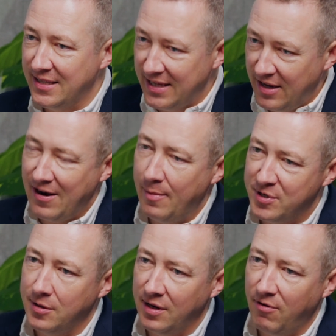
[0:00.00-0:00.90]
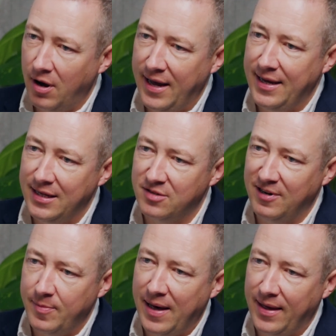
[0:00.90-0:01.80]
You're absolutely right. It is
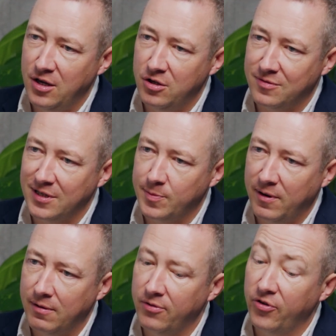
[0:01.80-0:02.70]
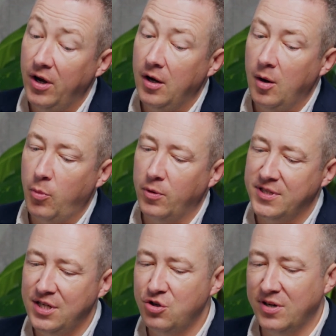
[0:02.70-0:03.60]
really about that user experience. But what's
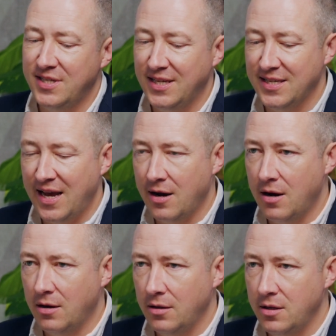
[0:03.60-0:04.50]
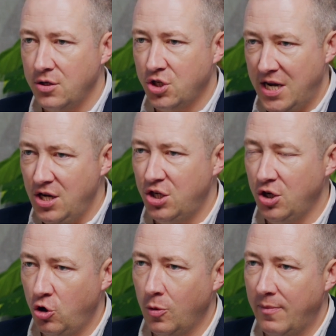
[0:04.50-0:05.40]
interesting is they are
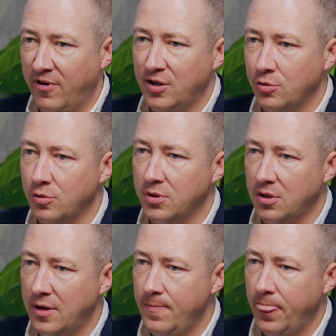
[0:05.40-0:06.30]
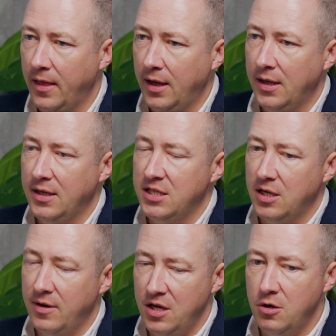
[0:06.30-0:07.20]
changing Core Web Vitals all the time.
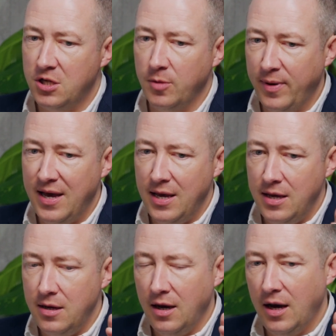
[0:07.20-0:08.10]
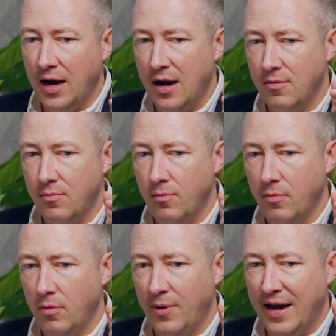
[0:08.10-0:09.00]
So it used to be,
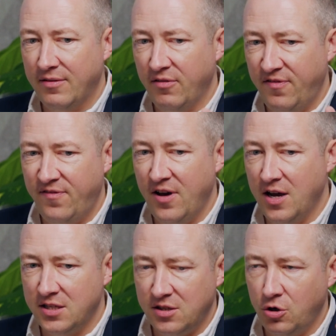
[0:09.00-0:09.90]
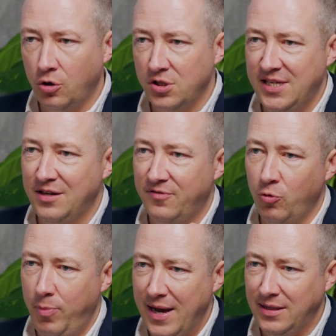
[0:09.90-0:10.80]
we had first
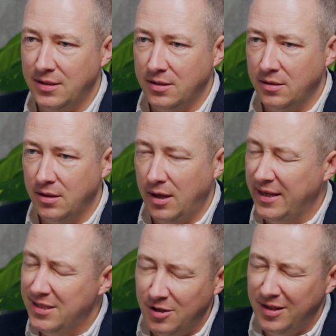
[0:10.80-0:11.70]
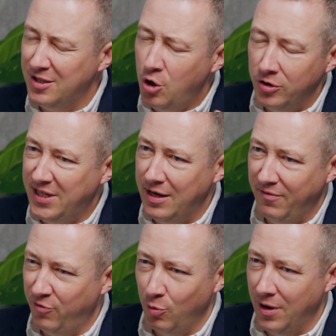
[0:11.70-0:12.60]
contentful paint. Yeah. This
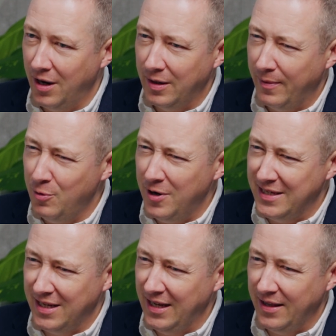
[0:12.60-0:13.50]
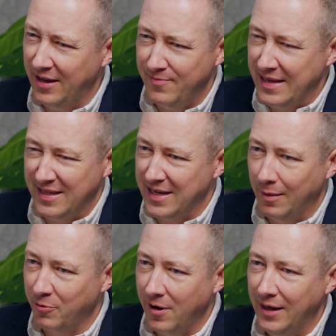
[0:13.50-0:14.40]
contentful word. I mean, what is it? They've made this up,
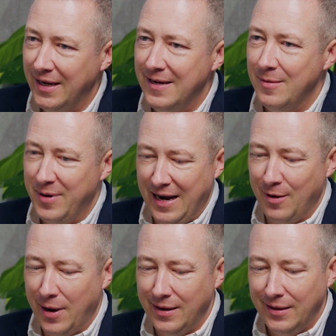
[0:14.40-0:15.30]
right? But anyway,